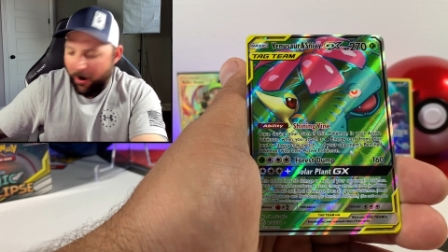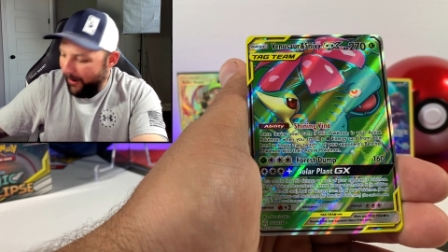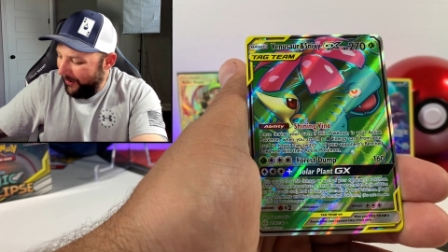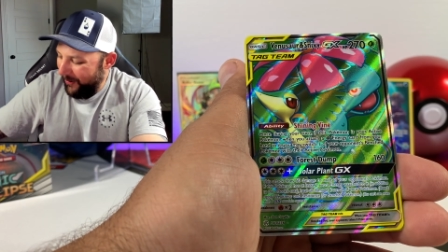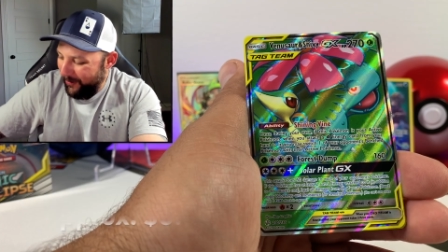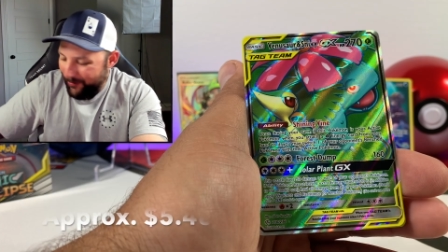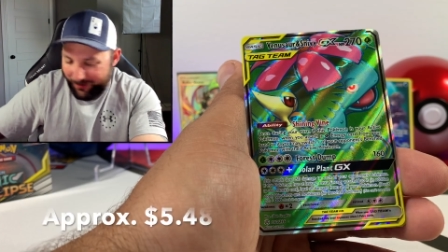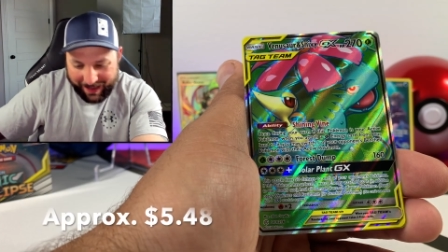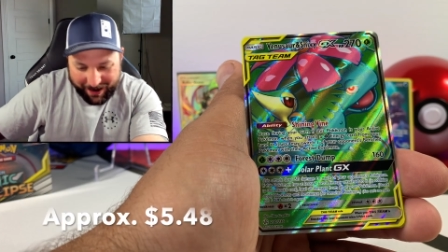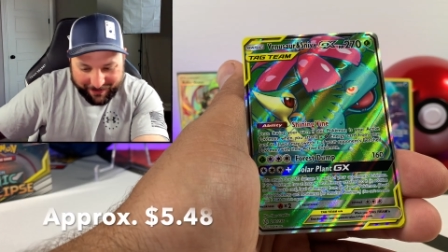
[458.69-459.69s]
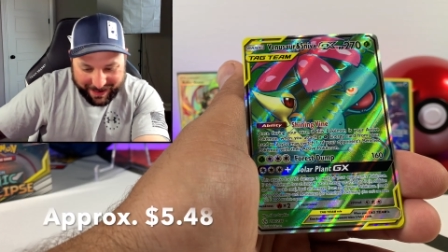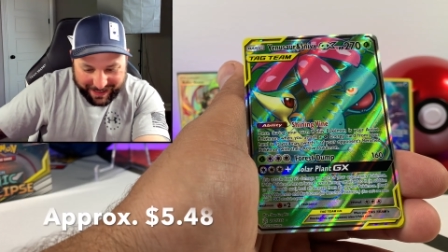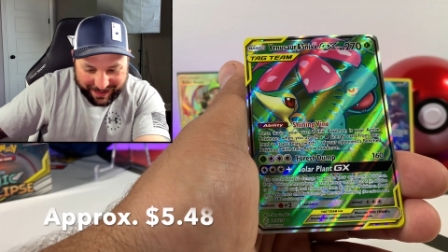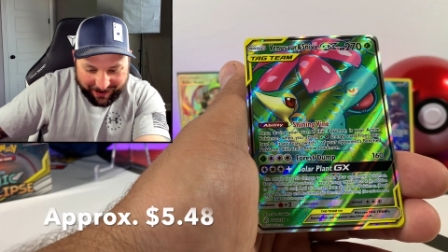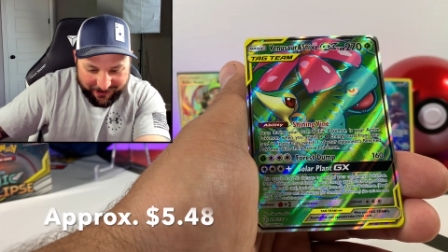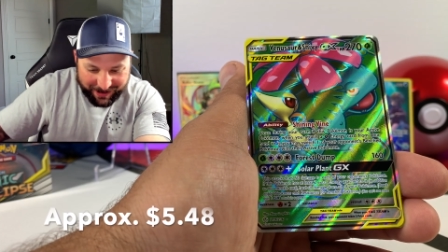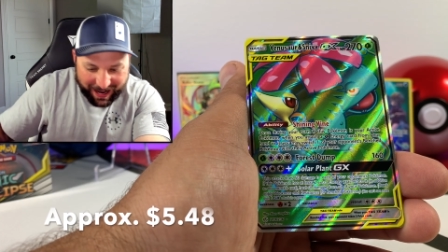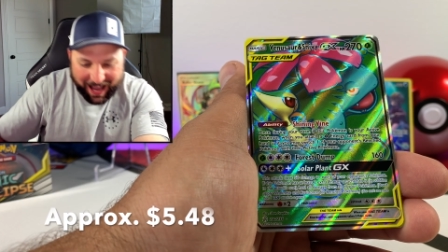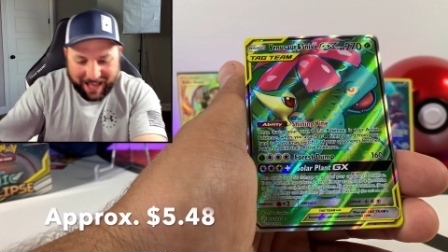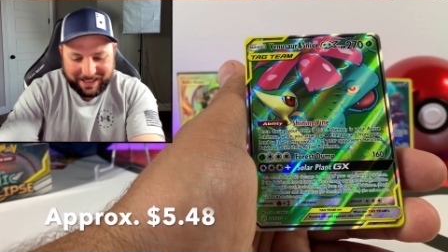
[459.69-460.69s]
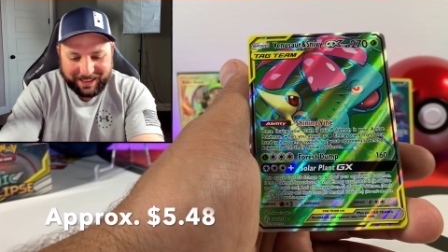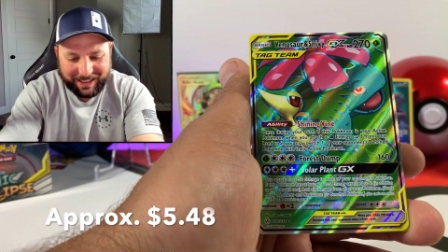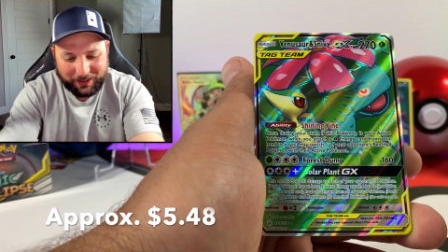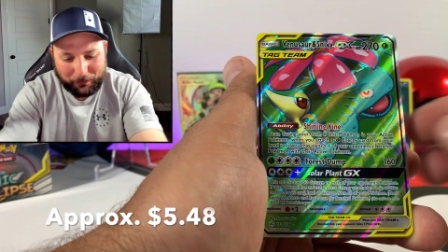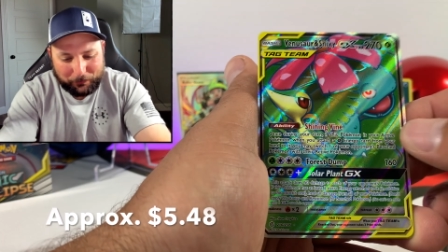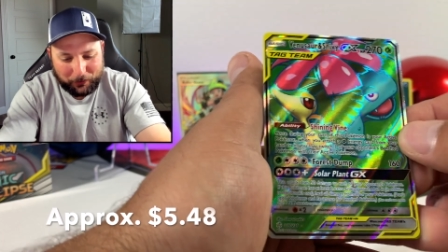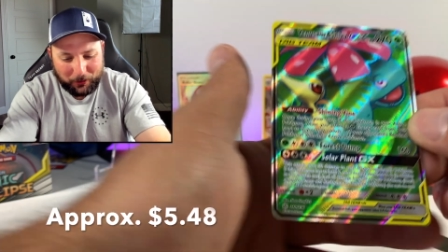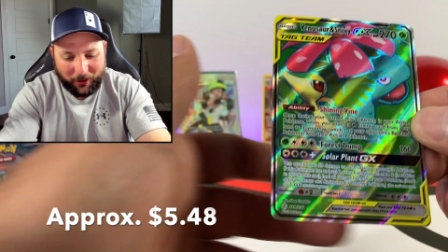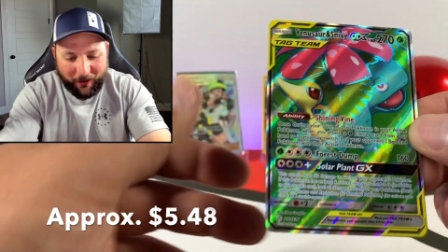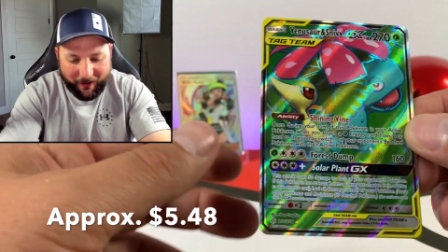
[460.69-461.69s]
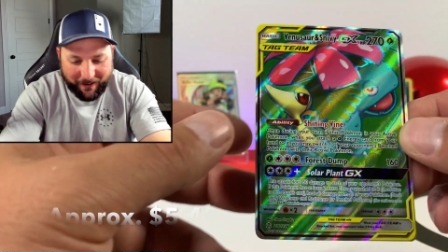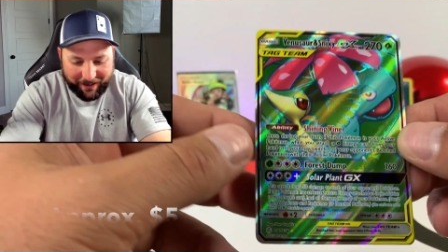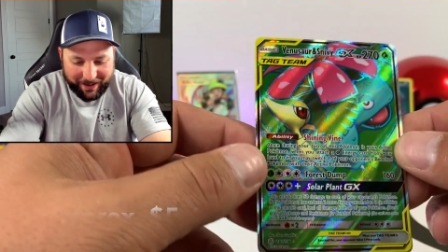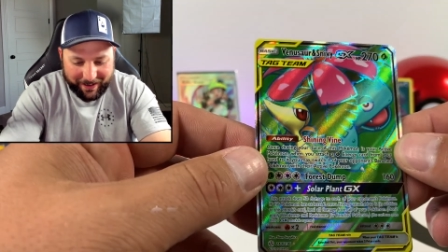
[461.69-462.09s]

Oh, there we go, guys. Look at the full art.